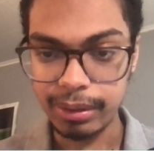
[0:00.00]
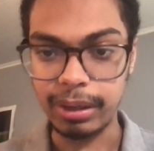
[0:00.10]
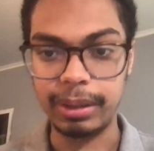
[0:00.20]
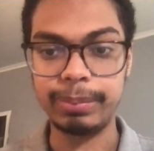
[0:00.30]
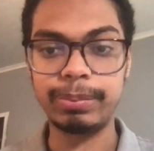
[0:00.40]

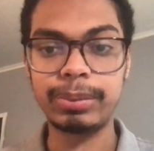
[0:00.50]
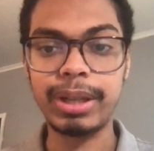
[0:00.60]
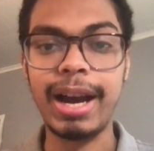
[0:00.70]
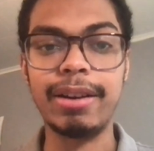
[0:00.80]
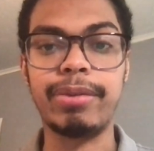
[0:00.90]
uh,
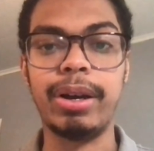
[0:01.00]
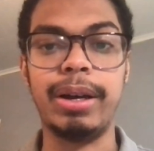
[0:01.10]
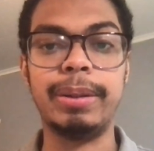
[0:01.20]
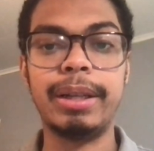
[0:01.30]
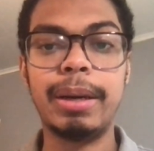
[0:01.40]
kind of
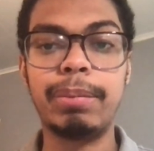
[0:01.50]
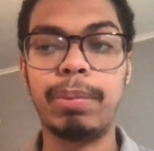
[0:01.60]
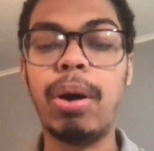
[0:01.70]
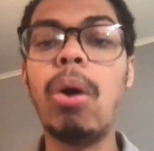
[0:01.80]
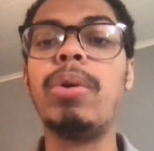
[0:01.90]
uh,
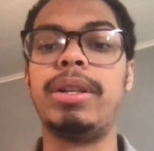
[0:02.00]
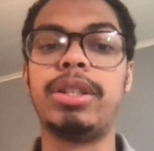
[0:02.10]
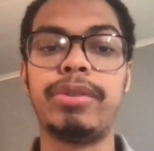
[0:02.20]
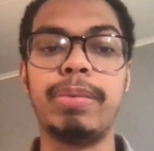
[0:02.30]
proponents for